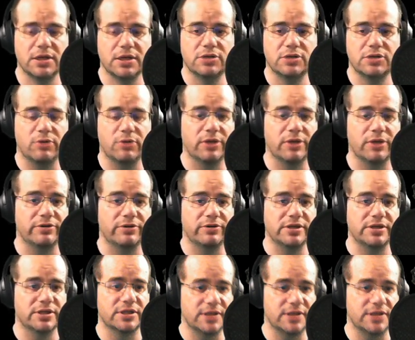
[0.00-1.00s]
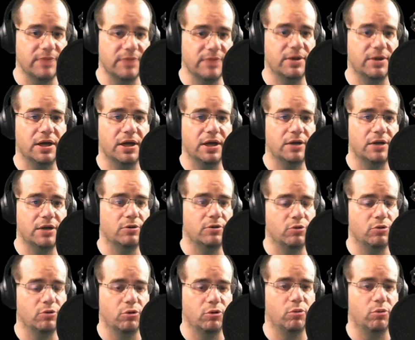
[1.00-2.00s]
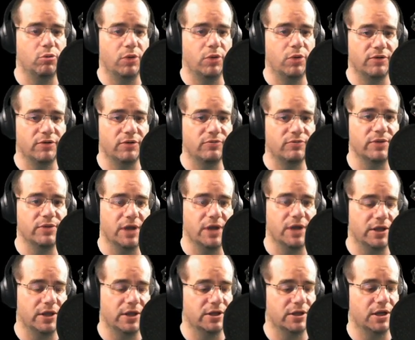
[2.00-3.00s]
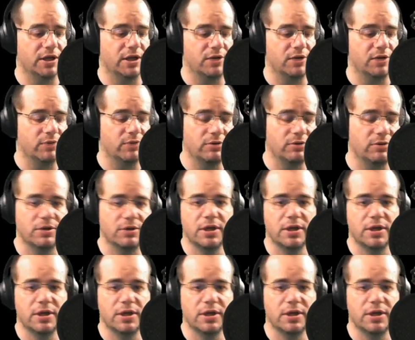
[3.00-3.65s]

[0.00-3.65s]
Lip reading: So either it is the same colour or one from the other colour wheel.